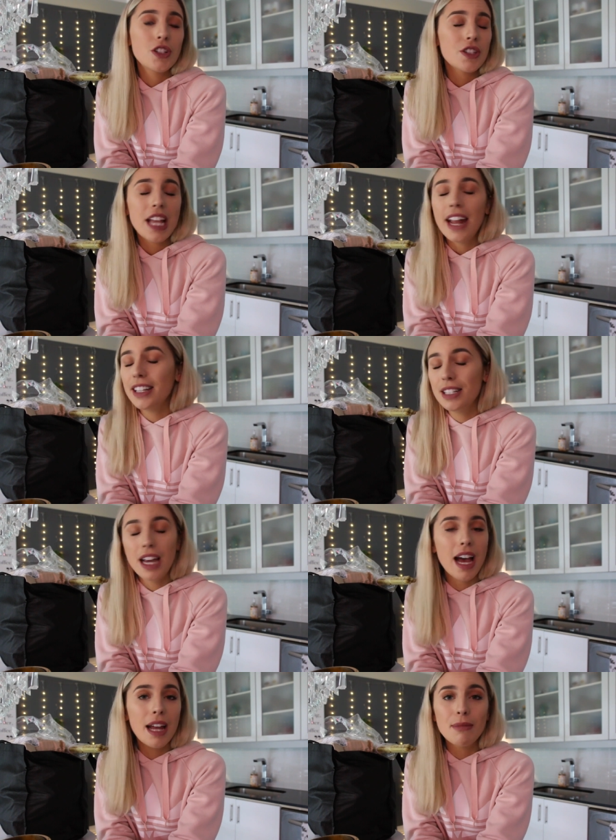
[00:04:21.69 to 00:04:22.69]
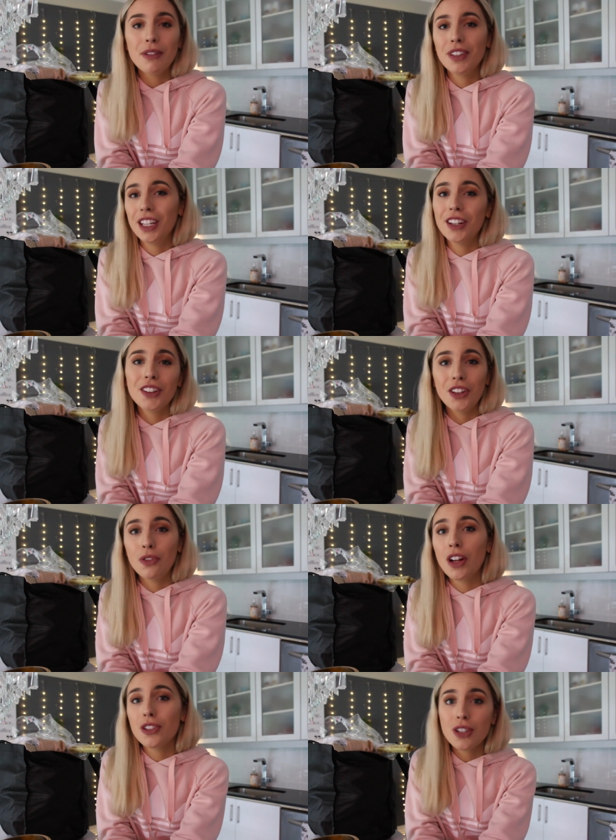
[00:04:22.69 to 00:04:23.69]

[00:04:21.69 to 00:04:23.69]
just any time of the year that you find